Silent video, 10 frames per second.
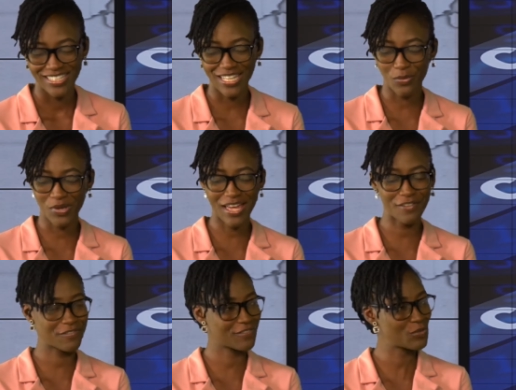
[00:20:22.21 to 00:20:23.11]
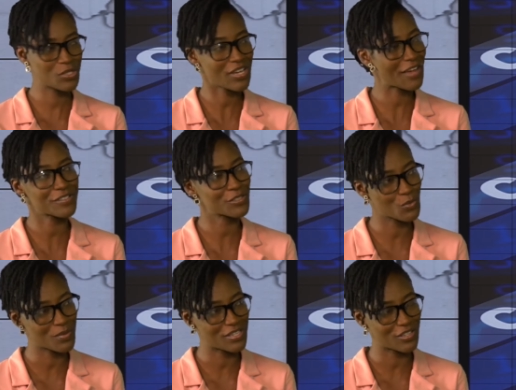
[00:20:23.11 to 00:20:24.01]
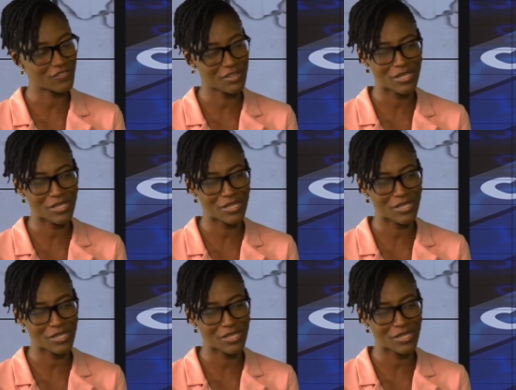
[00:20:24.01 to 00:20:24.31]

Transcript: Now we don't have so many of them.